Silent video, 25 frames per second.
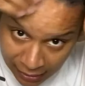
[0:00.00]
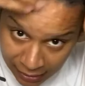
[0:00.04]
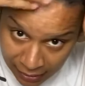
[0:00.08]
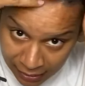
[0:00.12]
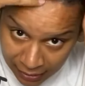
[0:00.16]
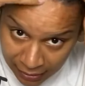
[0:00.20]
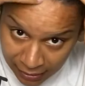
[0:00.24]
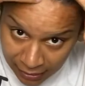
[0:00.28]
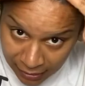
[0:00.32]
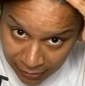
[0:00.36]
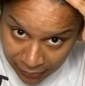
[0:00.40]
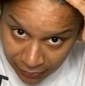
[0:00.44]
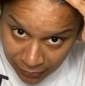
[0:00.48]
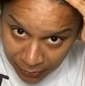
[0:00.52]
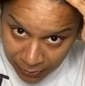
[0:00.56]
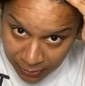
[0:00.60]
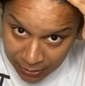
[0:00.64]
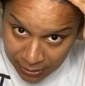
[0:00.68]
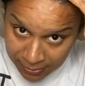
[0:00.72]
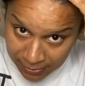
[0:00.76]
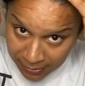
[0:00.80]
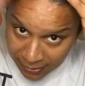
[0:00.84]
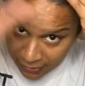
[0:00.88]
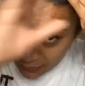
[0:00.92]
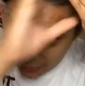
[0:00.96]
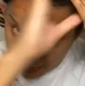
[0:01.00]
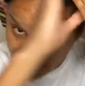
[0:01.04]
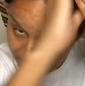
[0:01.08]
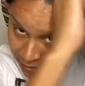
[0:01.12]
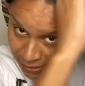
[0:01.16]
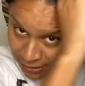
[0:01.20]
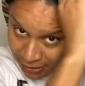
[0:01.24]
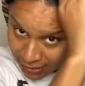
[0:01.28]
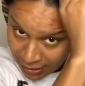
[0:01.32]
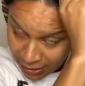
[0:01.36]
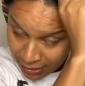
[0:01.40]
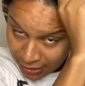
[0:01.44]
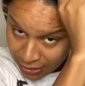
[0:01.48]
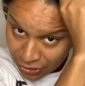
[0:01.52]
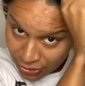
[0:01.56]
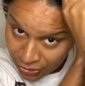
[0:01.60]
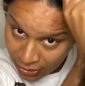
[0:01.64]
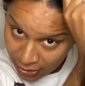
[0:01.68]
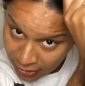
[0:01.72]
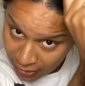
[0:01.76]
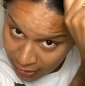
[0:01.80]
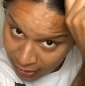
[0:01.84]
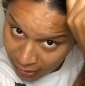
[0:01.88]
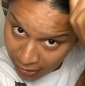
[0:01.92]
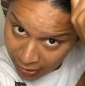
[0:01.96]
Now if you want some advice on how to train
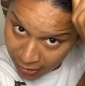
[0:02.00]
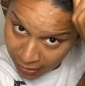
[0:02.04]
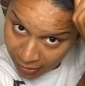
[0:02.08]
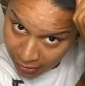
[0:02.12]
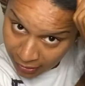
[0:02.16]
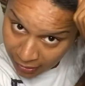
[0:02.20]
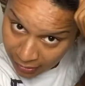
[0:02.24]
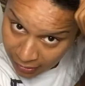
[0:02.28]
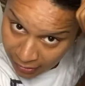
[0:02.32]
the hair,